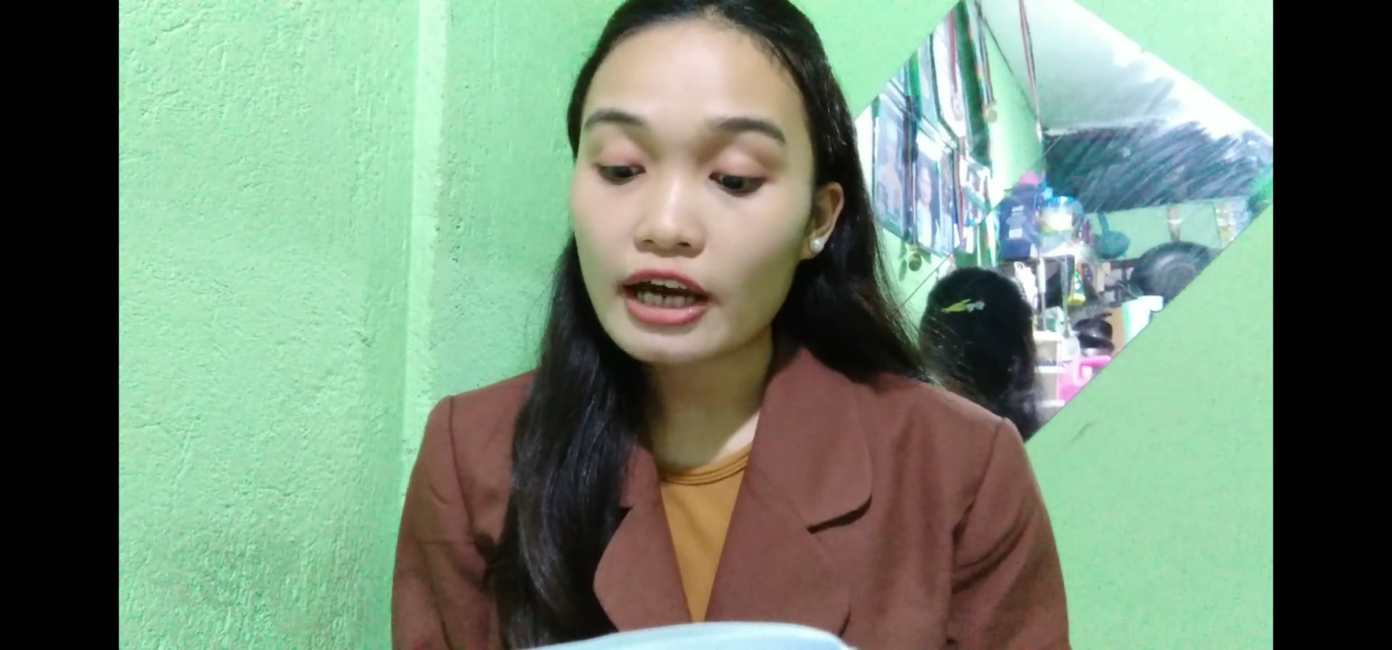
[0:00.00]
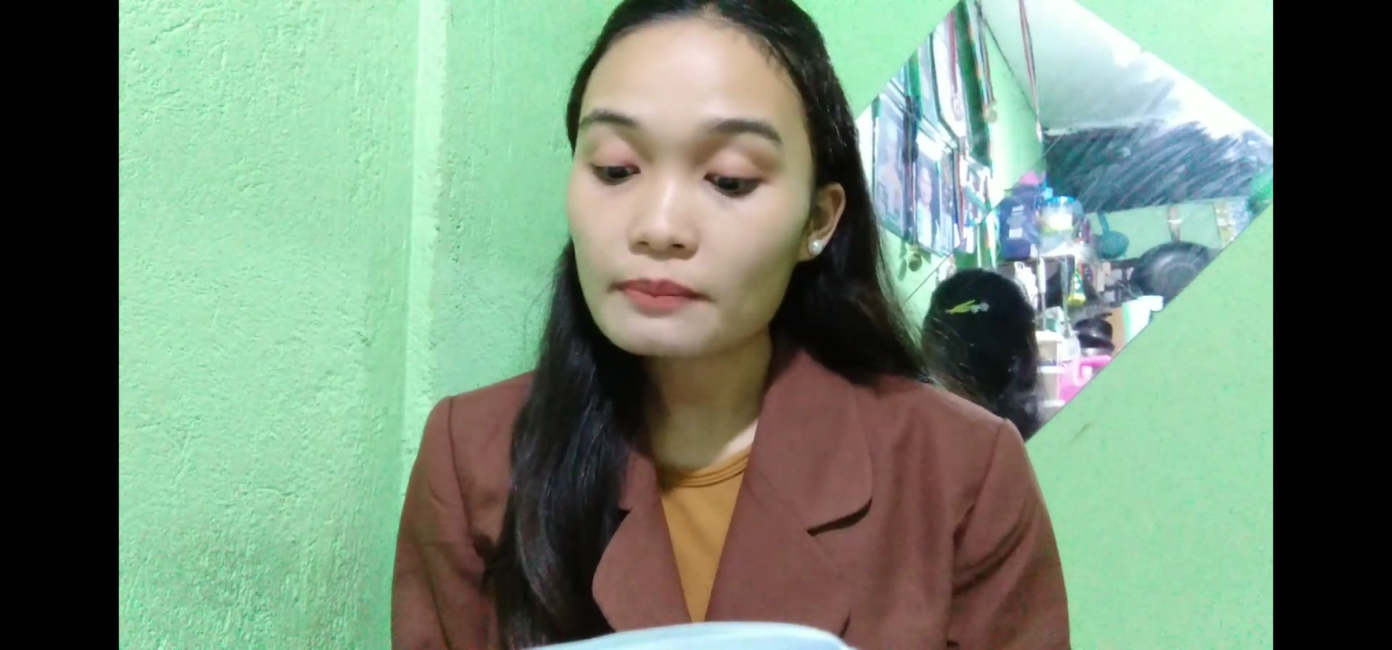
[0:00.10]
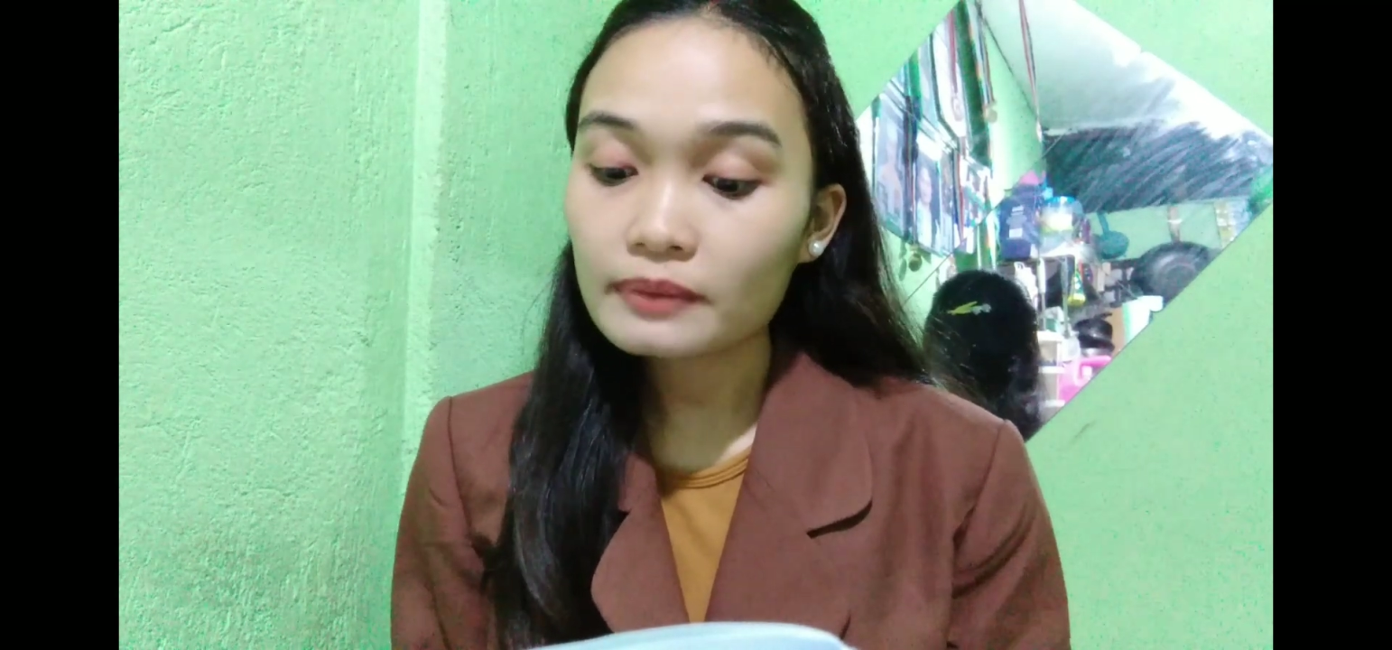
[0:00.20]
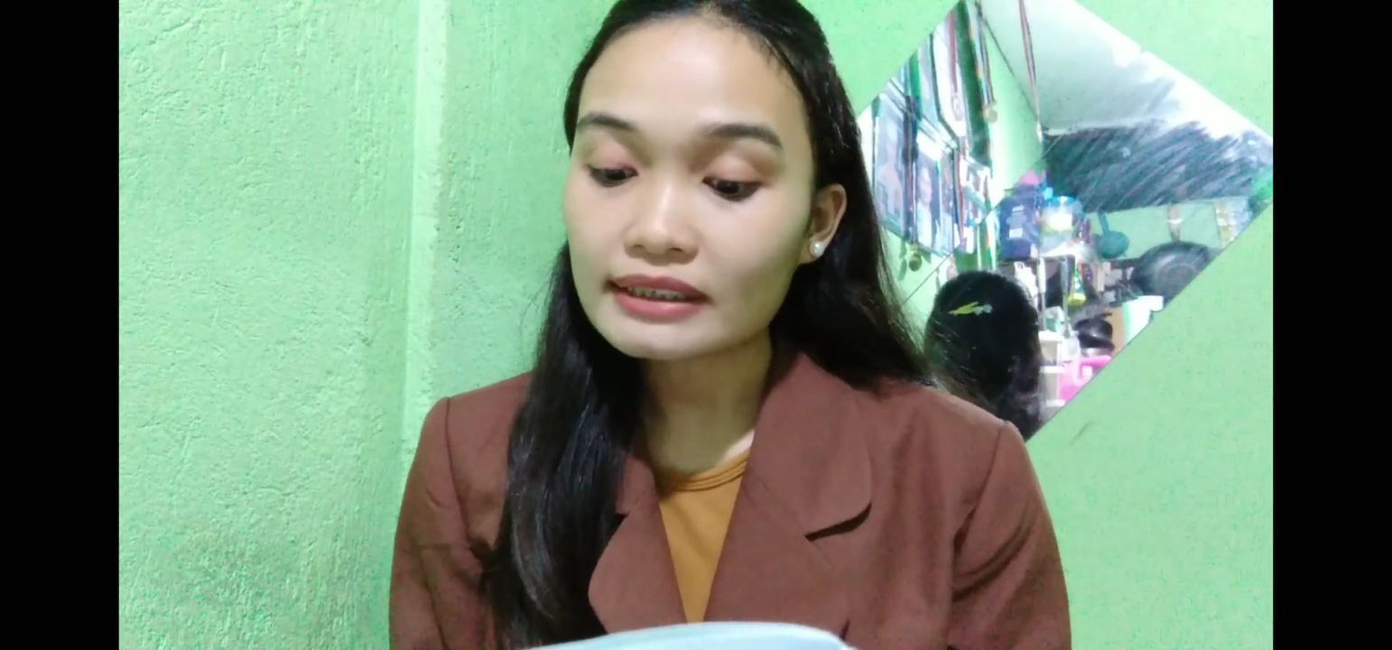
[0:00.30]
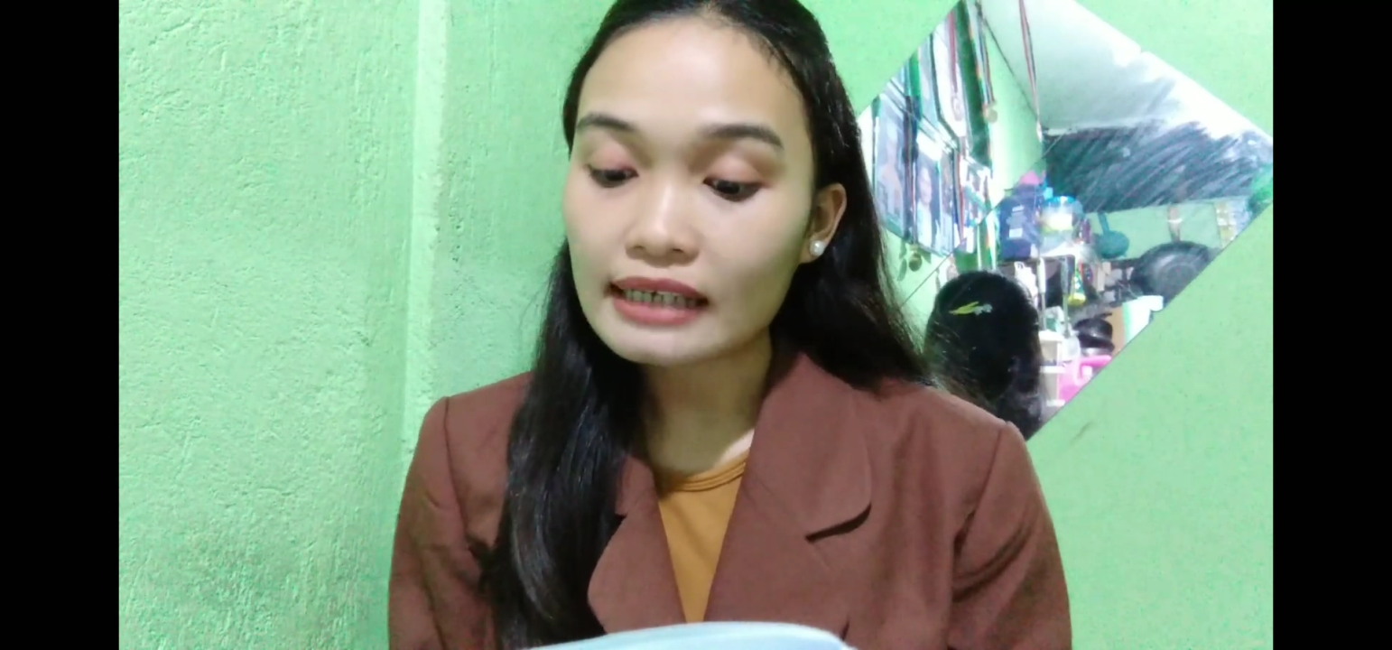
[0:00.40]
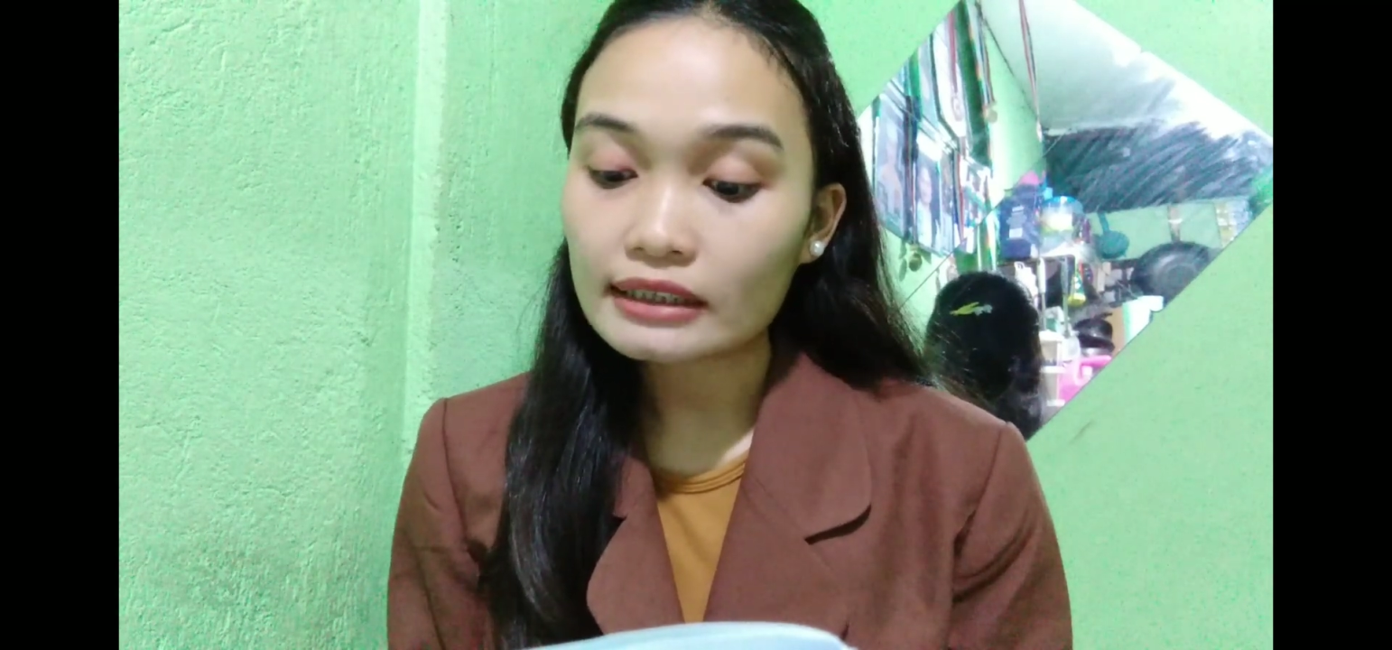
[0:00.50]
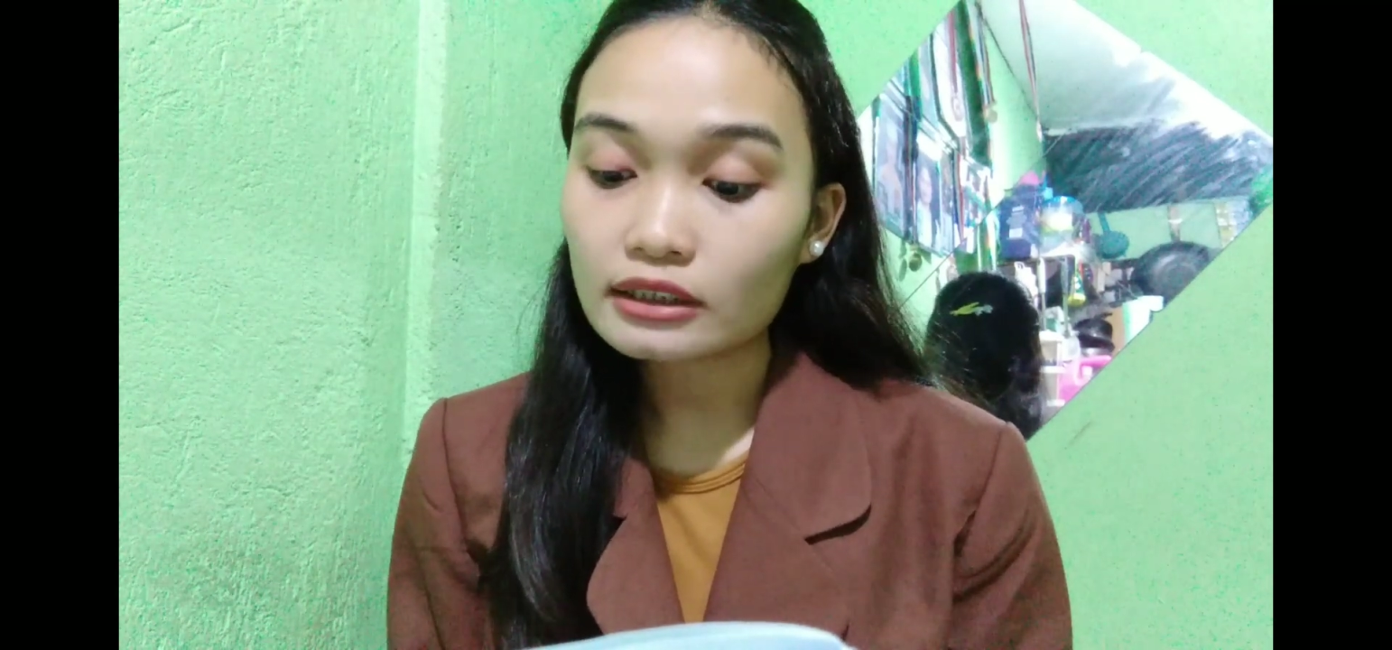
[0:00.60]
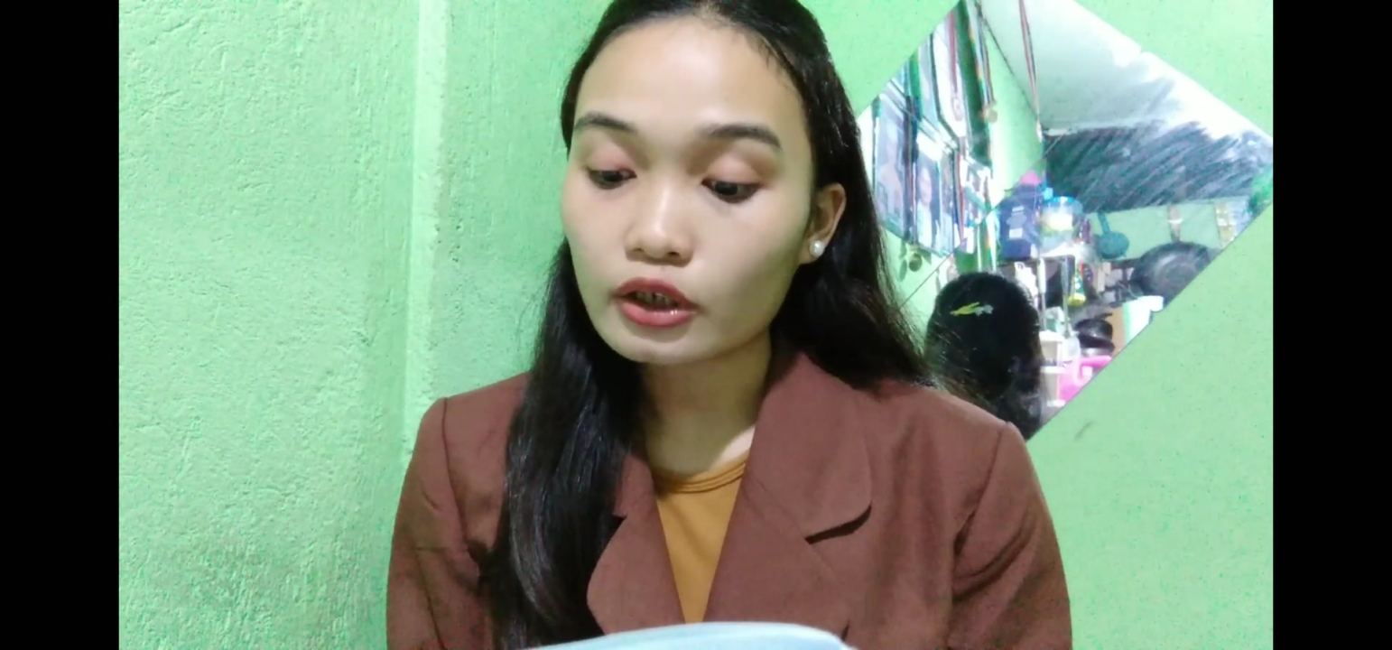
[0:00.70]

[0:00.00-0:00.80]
emphasis